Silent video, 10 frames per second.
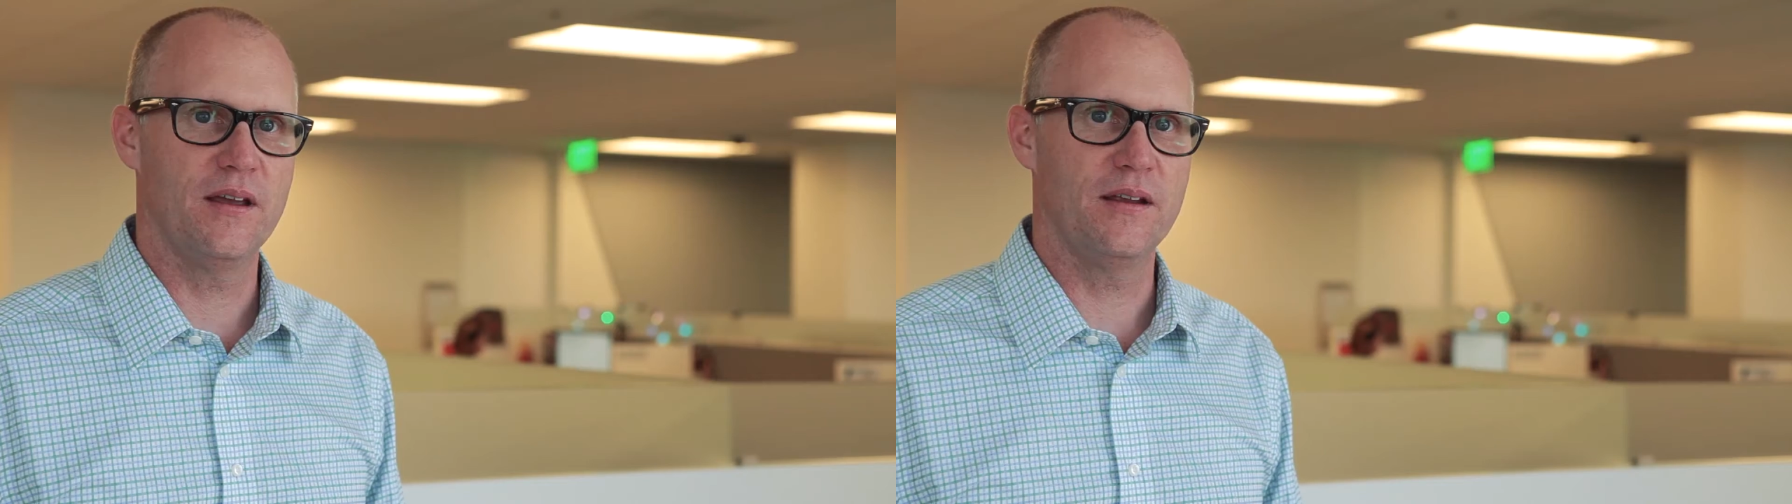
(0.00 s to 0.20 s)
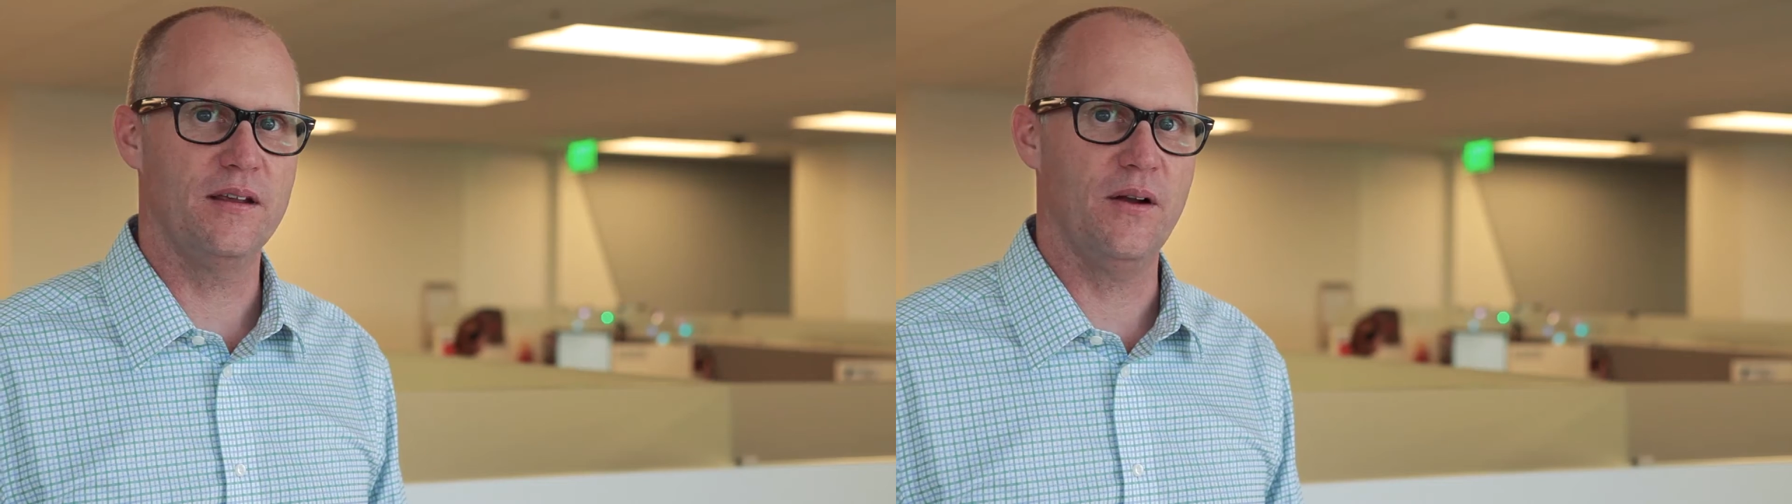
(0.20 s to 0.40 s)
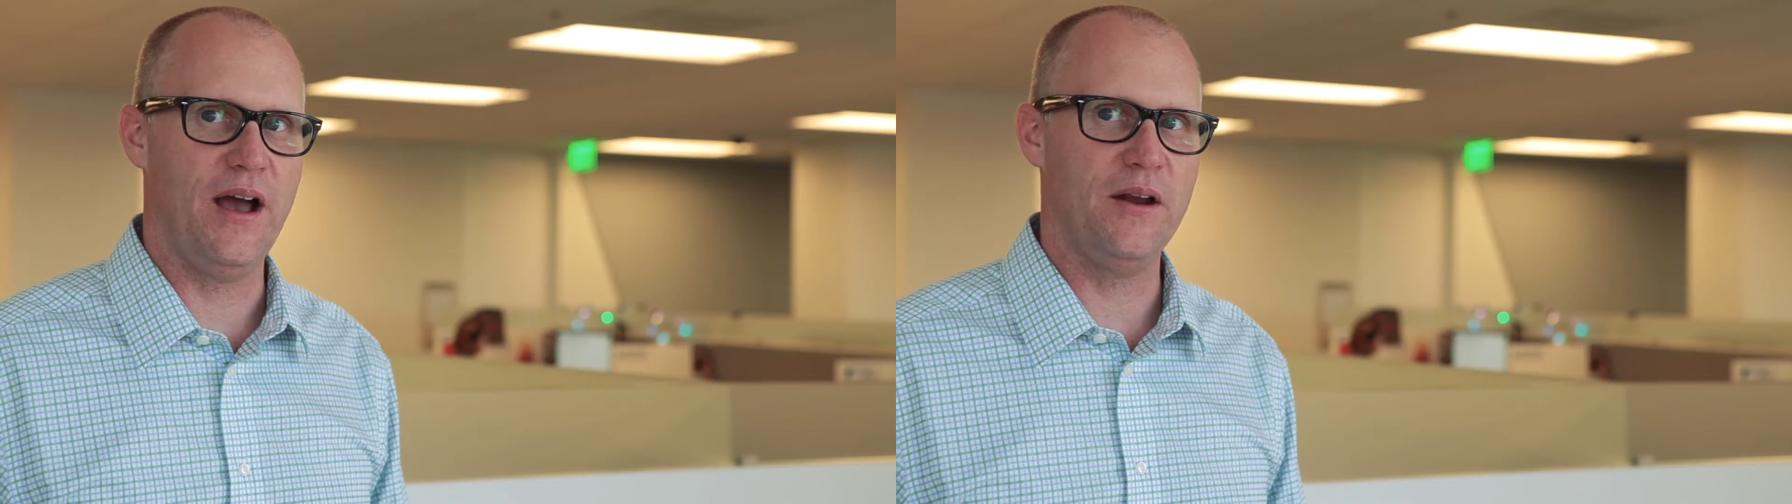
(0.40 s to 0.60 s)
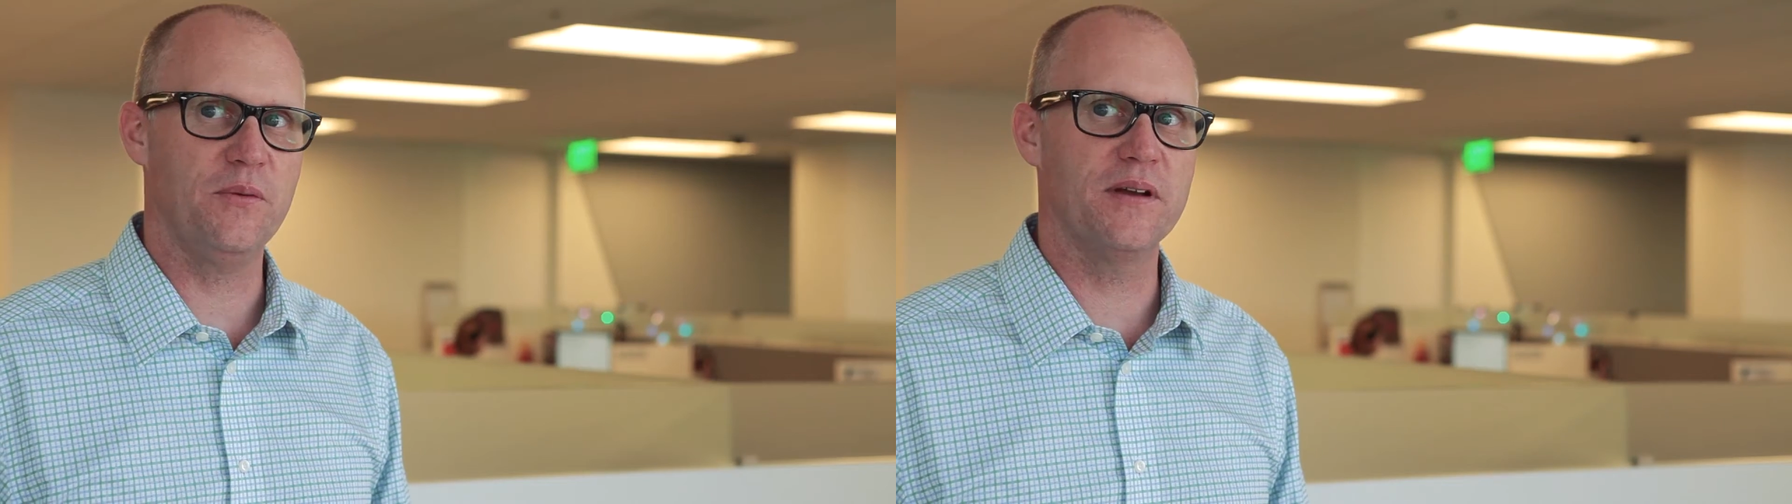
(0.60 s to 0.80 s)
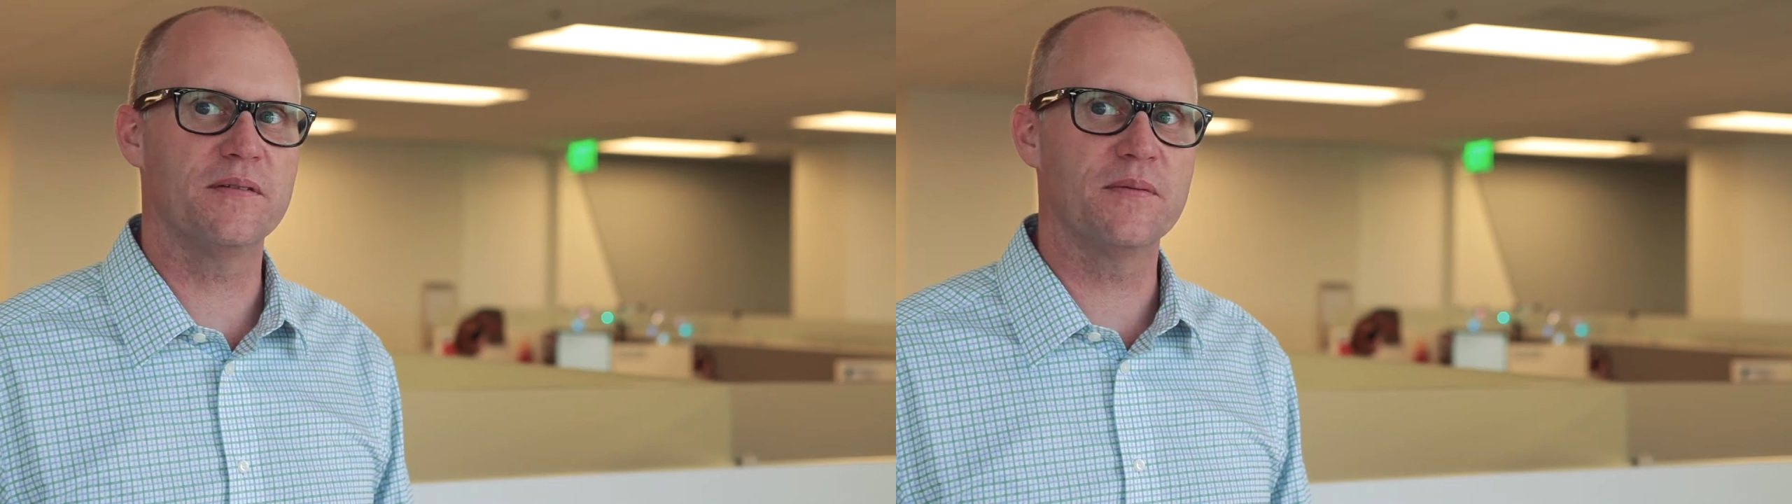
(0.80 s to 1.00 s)
You know, how do
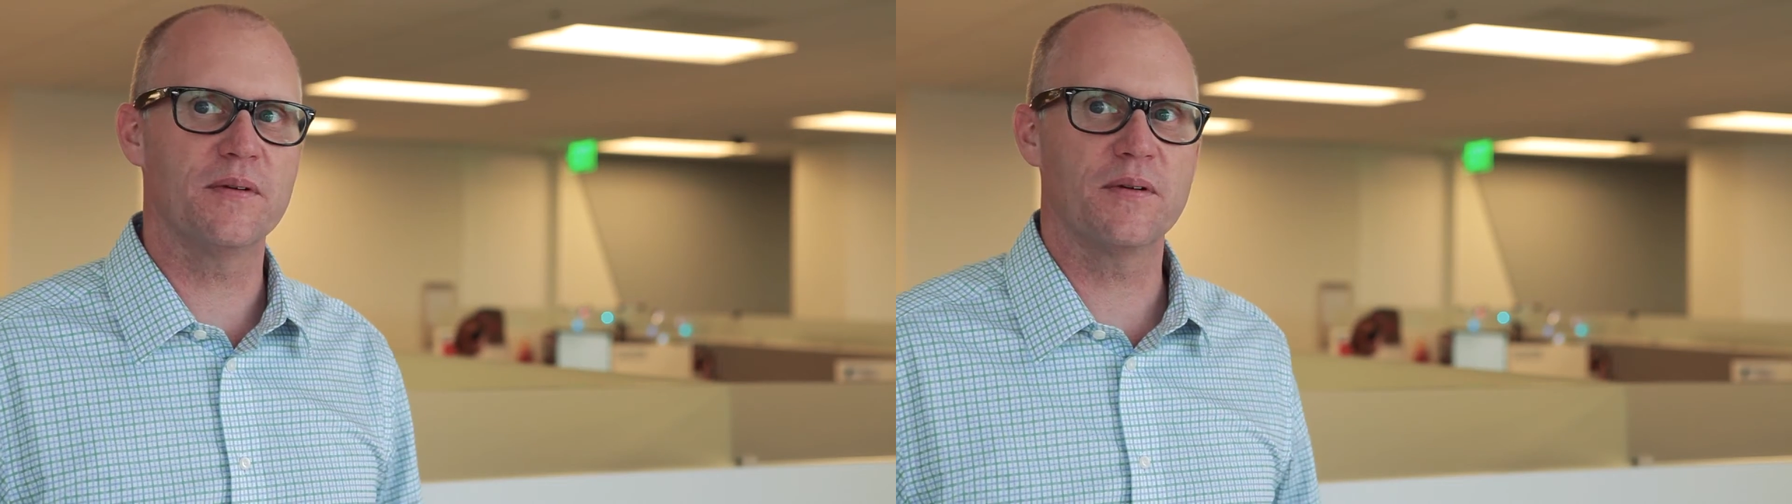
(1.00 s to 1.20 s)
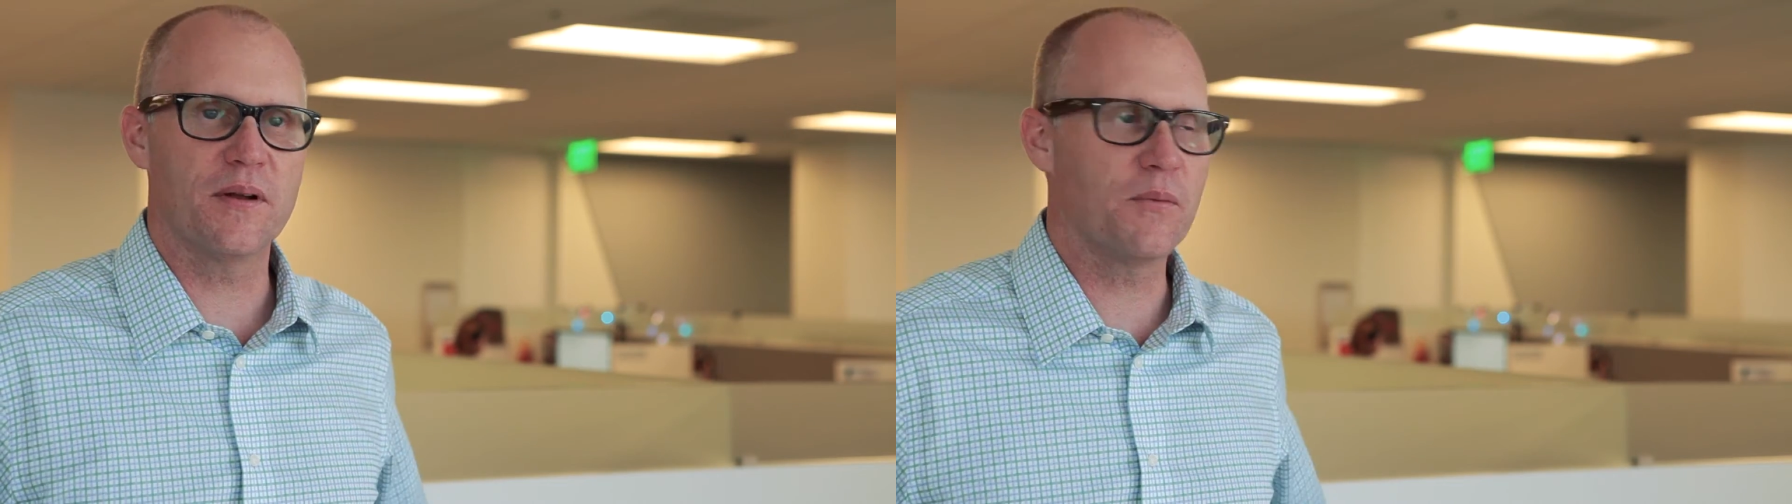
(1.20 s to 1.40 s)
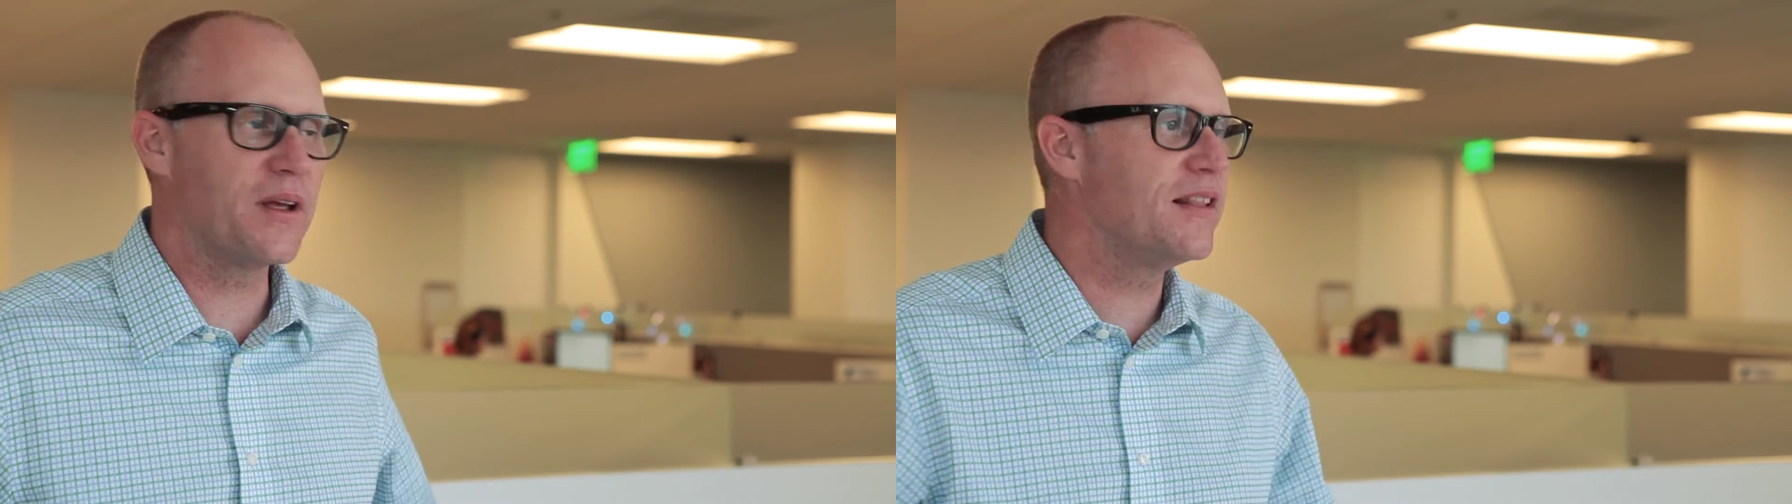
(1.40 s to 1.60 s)
we we